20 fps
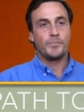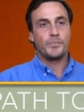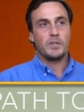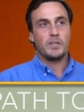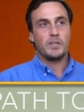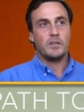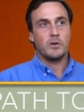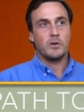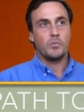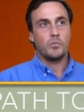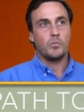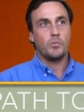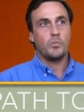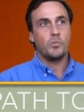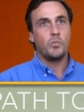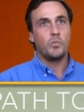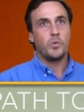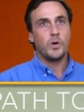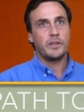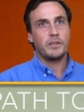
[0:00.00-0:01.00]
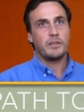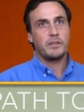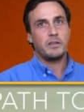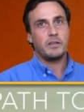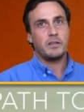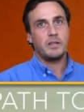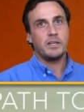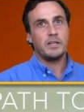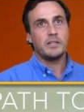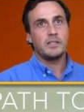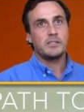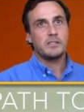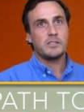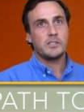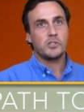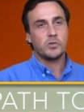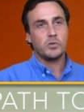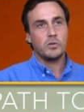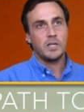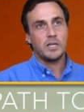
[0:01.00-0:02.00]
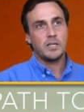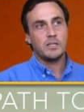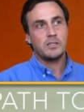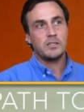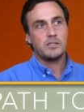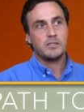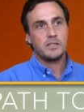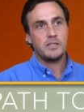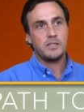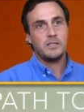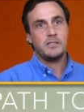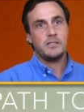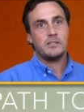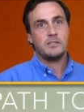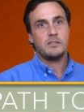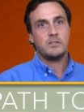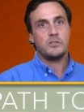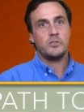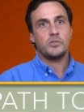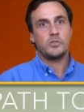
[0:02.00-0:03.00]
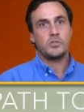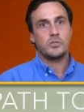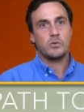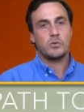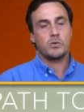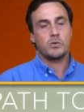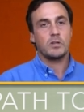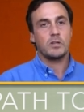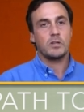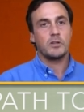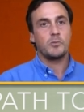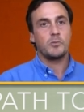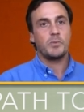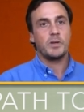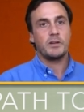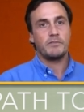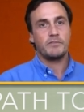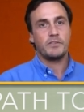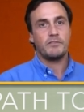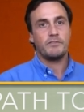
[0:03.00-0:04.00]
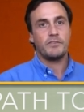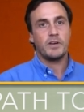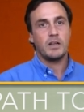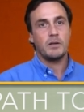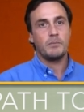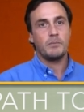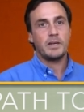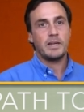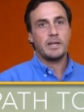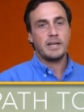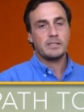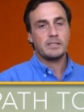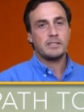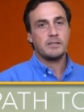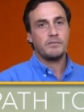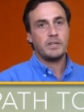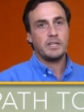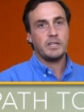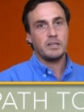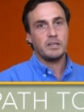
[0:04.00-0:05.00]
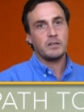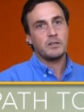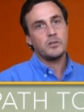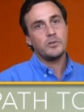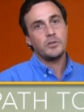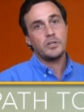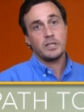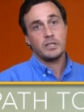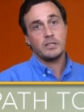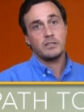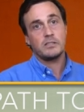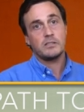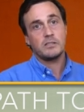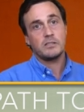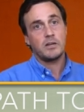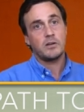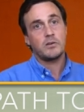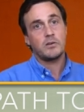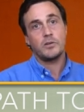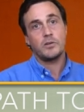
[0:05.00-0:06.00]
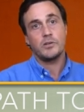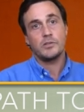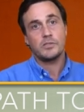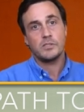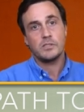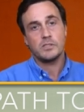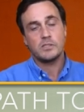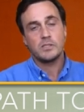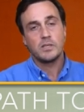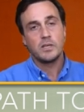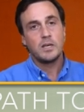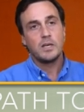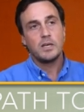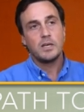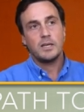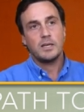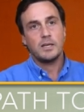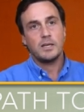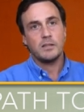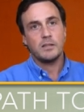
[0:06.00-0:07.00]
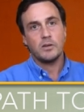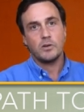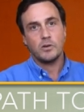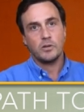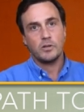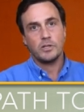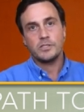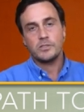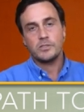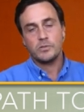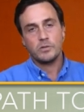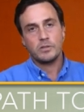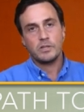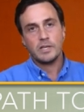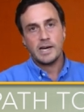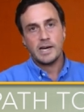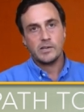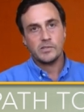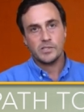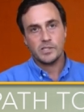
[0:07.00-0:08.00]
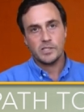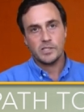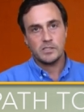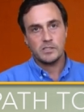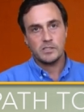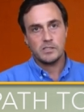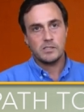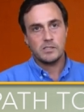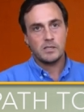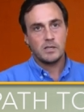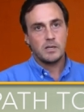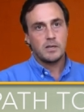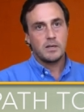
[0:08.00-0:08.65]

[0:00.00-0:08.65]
you know, with interstitial lung disease, you saw a little bit of development activity, including in sarcoidosis in the early 2000s.